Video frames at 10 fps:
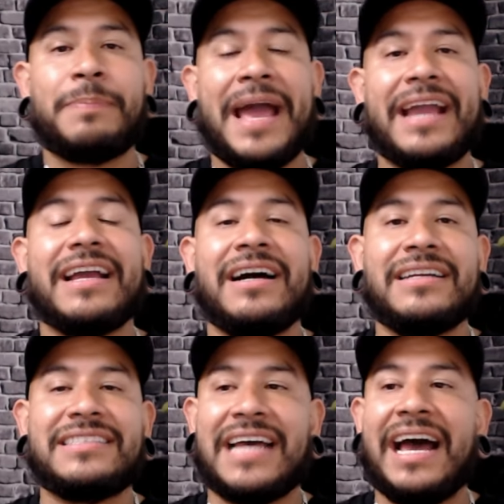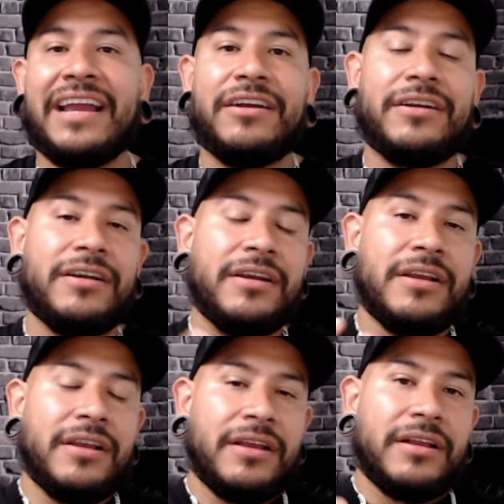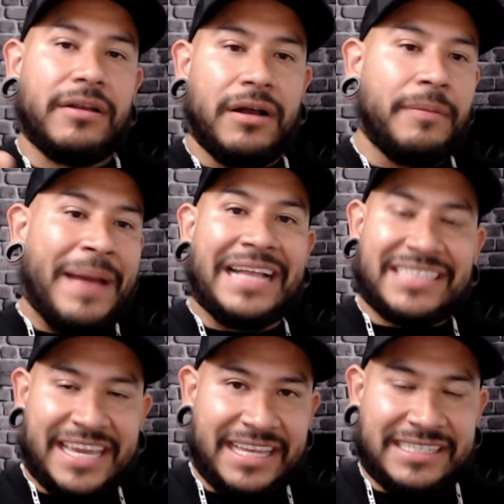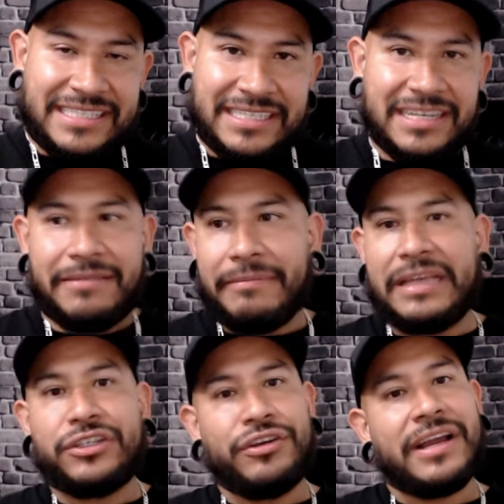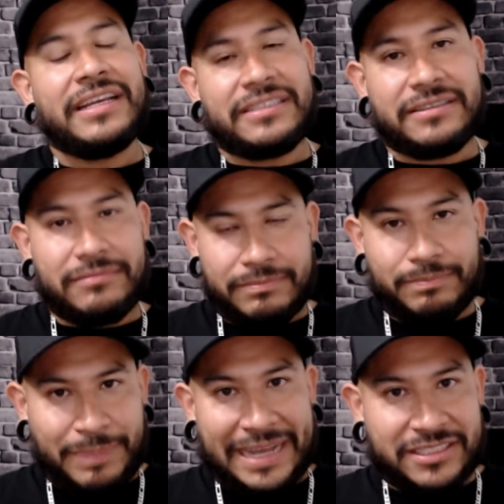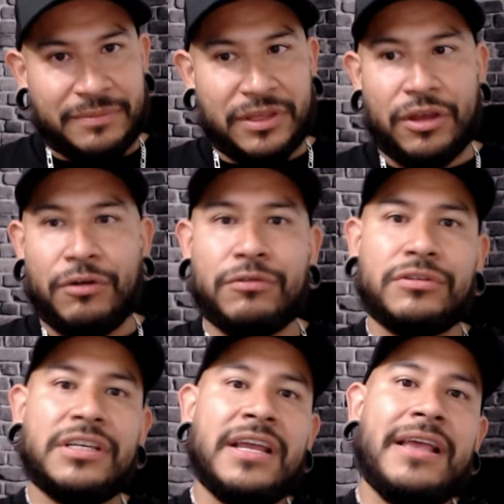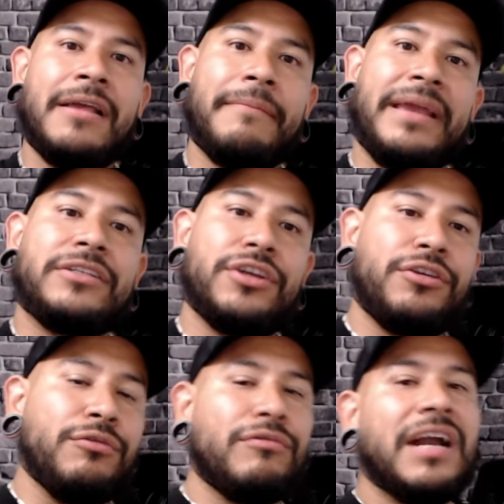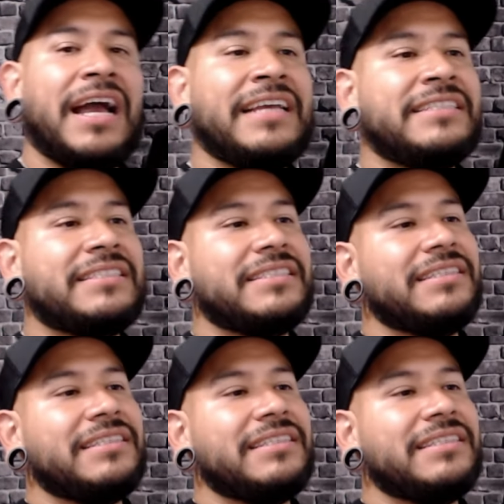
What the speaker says: pack tire patch kits. Make sure you guys pack some of those. Make sure you guys